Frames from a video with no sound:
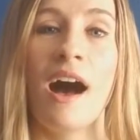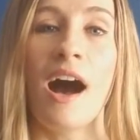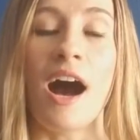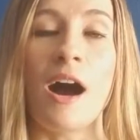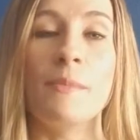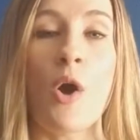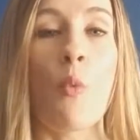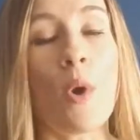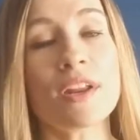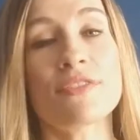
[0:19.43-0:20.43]

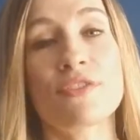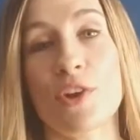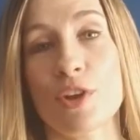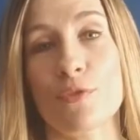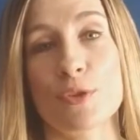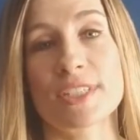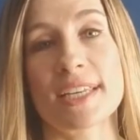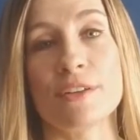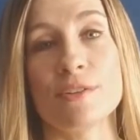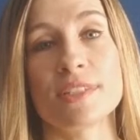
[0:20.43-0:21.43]
One of the very first
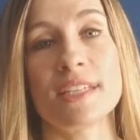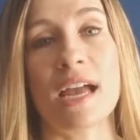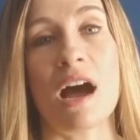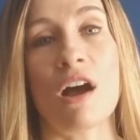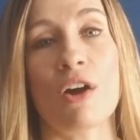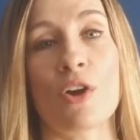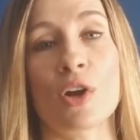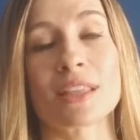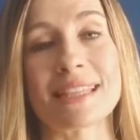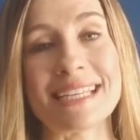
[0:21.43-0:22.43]
skills
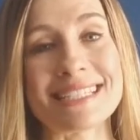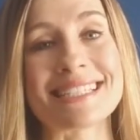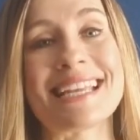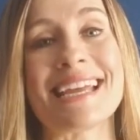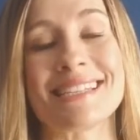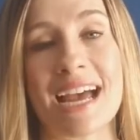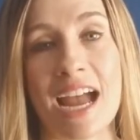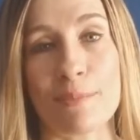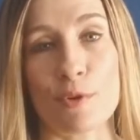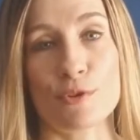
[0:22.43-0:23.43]
are lists and
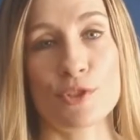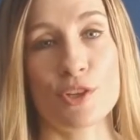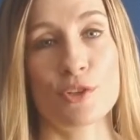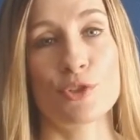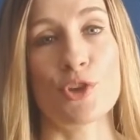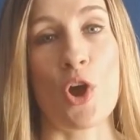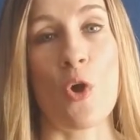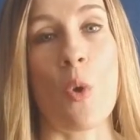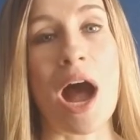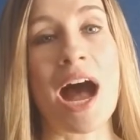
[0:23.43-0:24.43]
timers.
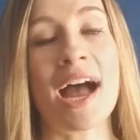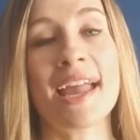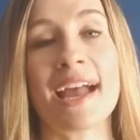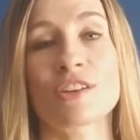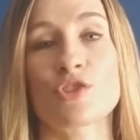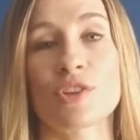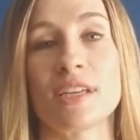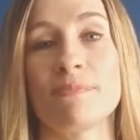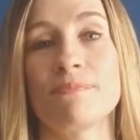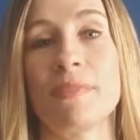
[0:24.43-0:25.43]
So I
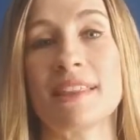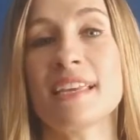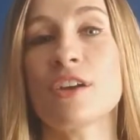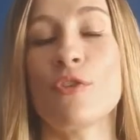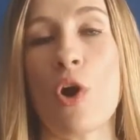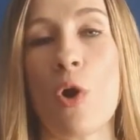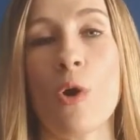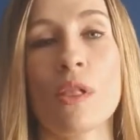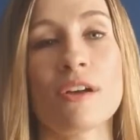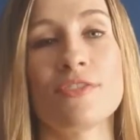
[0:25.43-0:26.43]
think of
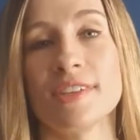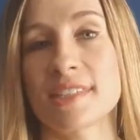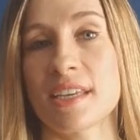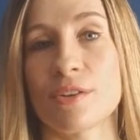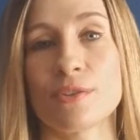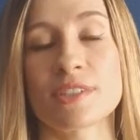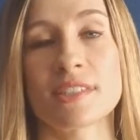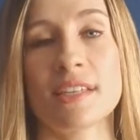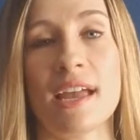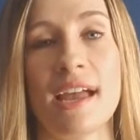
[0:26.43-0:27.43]
all of the
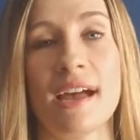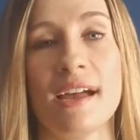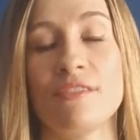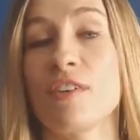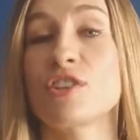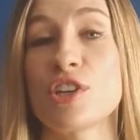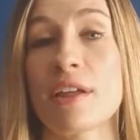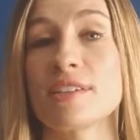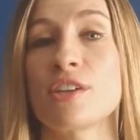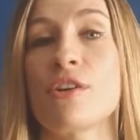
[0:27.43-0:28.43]
skills and
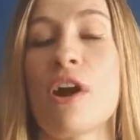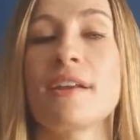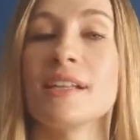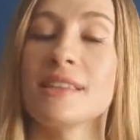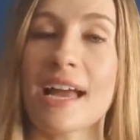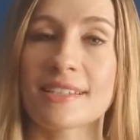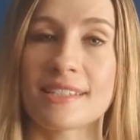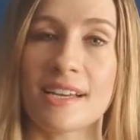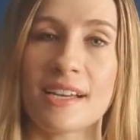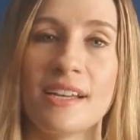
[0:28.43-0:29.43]
functionalities that are on
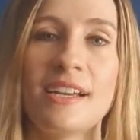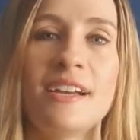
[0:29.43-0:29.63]
Alexa.